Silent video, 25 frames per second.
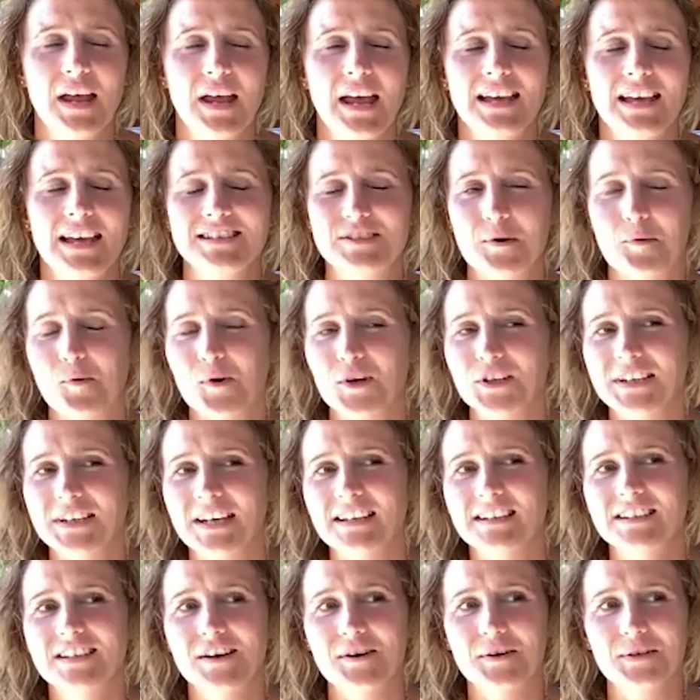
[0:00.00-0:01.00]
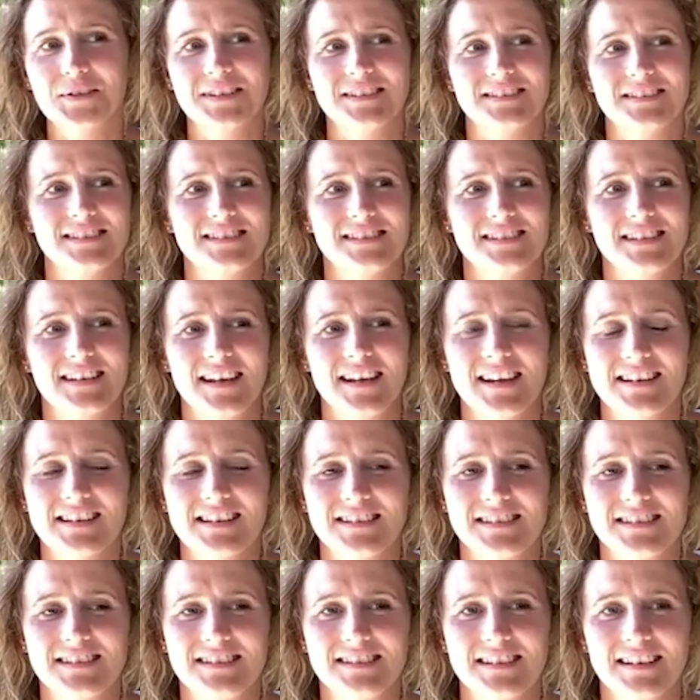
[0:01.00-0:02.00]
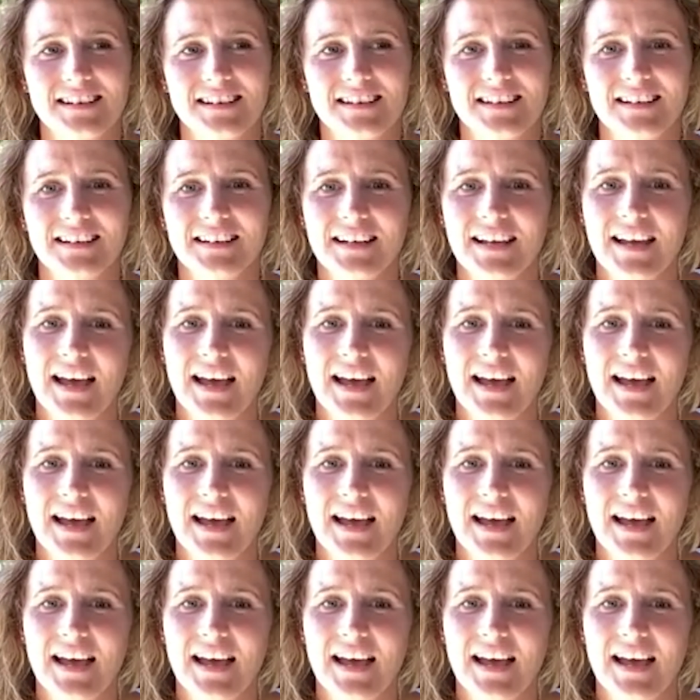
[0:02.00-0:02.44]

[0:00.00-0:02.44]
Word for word: So what I noticed is uh,